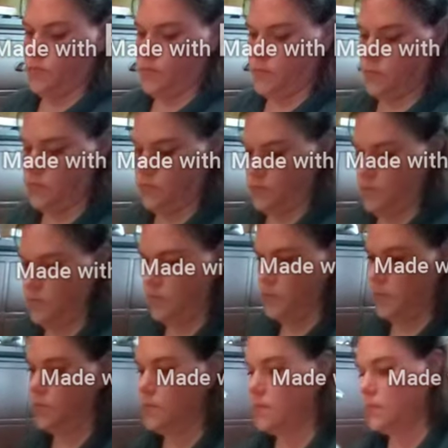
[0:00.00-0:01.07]

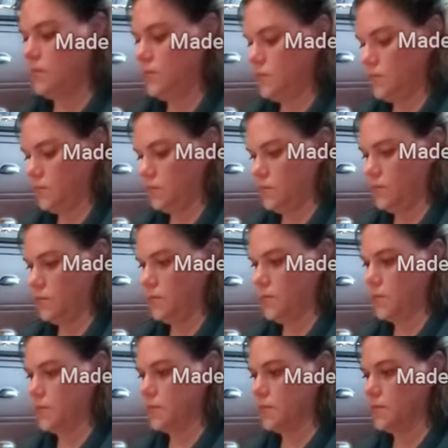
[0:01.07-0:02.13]

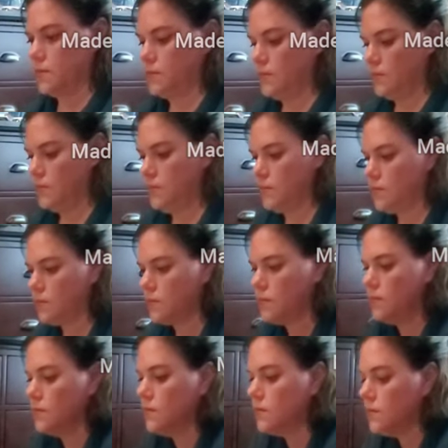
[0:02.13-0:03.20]

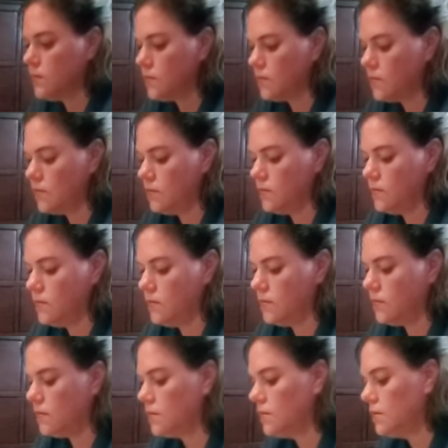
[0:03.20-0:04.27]

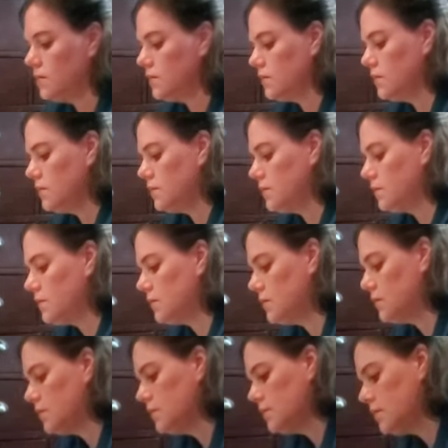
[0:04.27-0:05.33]

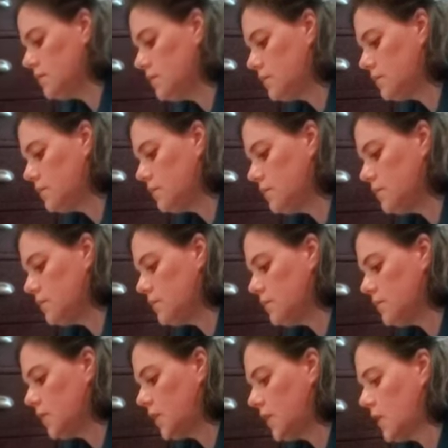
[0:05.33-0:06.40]

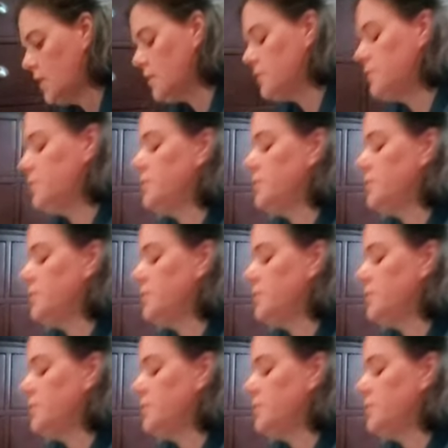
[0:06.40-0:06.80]
Nobody speaks.